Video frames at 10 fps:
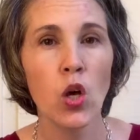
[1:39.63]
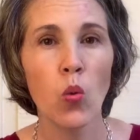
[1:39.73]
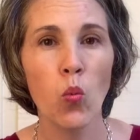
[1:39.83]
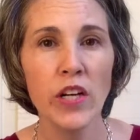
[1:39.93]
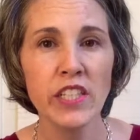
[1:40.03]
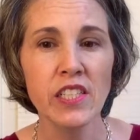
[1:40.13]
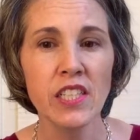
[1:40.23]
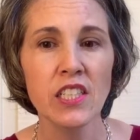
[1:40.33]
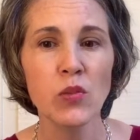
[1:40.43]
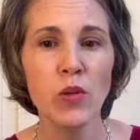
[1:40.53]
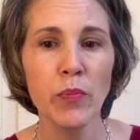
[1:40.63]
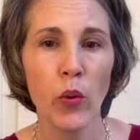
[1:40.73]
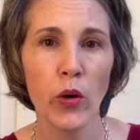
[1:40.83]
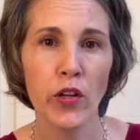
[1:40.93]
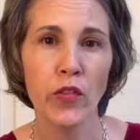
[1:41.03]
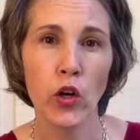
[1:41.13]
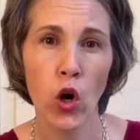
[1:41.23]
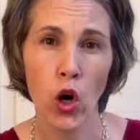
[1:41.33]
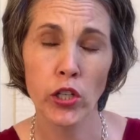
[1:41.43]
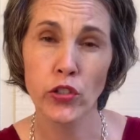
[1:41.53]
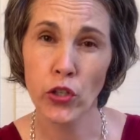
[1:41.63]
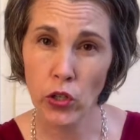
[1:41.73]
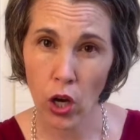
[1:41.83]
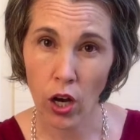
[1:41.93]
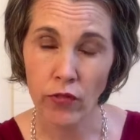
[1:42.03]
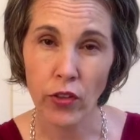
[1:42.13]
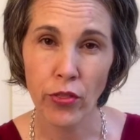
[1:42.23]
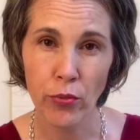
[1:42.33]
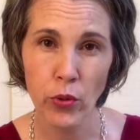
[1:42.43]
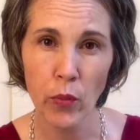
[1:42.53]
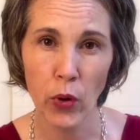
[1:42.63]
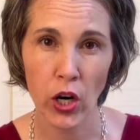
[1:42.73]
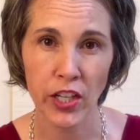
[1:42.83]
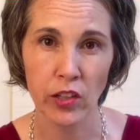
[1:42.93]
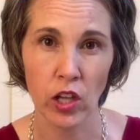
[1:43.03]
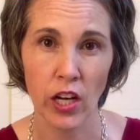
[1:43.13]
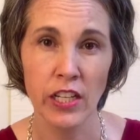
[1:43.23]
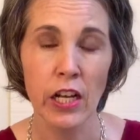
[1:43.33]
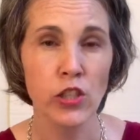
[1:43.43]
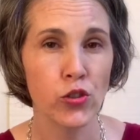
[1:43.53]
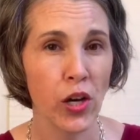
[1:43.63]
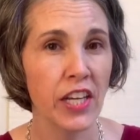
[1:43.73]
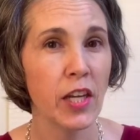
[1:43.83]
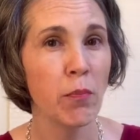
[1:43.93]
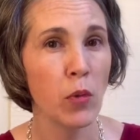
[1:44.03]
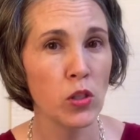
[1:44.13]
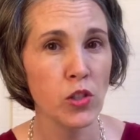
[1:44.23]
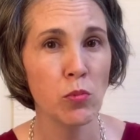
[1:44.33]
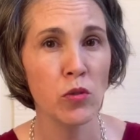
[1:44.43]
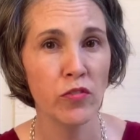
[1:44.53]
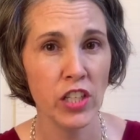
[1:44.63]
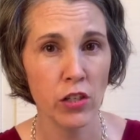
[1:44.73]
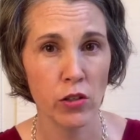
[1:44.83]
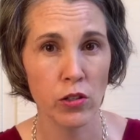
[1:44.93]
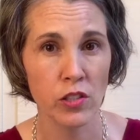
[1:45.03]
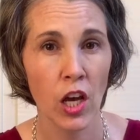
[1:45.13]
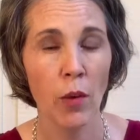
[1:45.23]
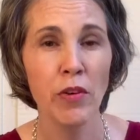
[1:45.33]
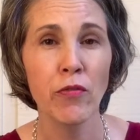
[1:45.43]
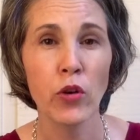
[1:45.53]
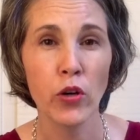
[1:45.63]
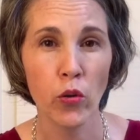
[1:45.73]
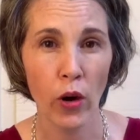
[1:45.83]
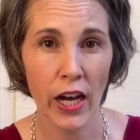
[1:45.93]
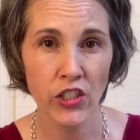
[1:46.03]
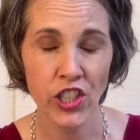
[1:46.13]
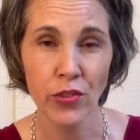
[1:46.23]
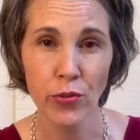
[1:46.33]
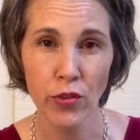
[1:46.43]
Witnesses reported the car took off through the parking lot, striking multiple vehicles before crashing through